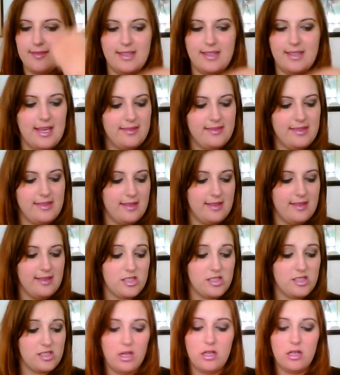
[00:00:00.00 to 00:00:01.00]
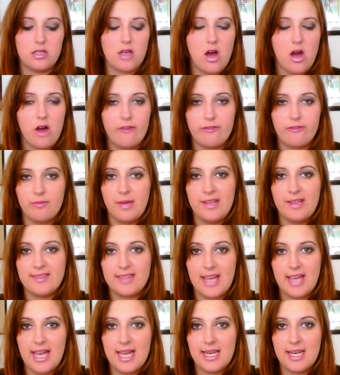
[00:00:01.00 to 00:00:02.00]
can see, is that it's too dark for my
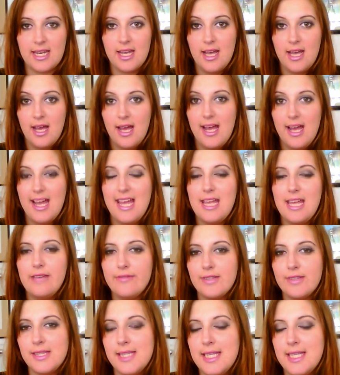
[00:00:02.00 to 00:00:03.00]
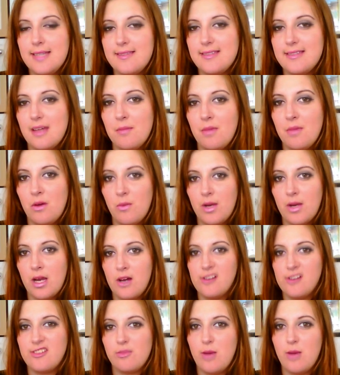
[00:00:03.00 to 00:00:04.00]
skin. Even this summer when
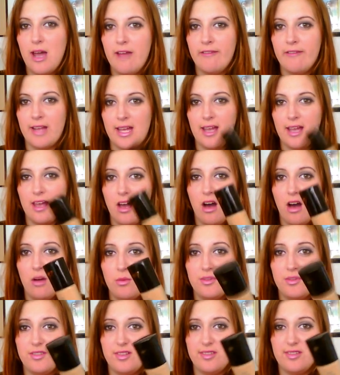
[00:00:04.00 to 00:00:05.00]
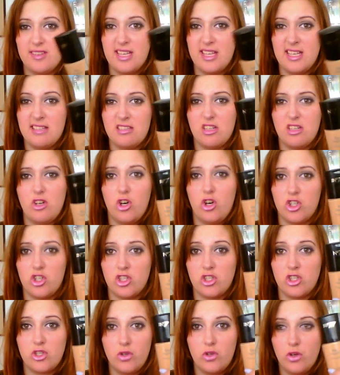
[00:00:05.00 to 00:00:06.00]
I was wearing it, I was using it to
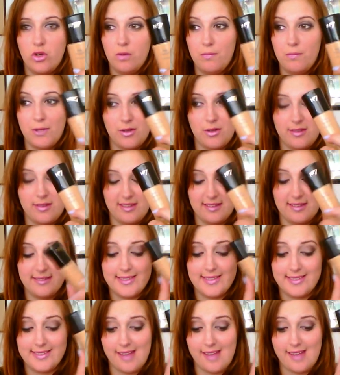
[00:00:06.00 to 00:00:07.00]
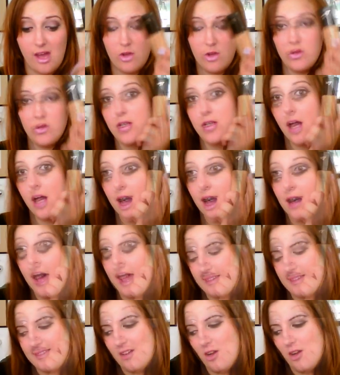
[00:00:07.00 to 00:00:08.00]
contour because it's so
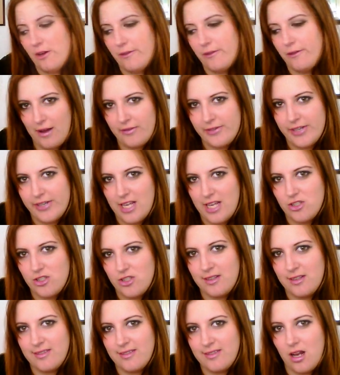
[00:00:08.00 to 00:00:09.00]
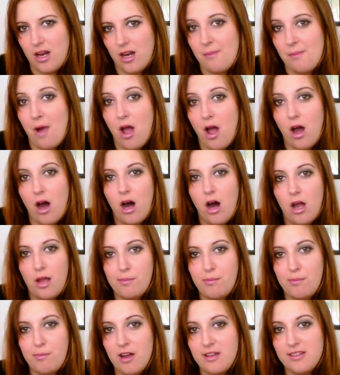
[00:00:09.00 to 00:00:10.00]
dark. The next lot of foundations are like my
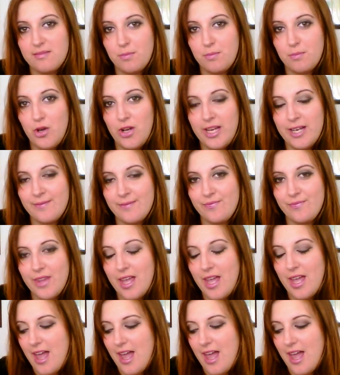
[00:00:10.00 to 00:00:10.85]
high price point,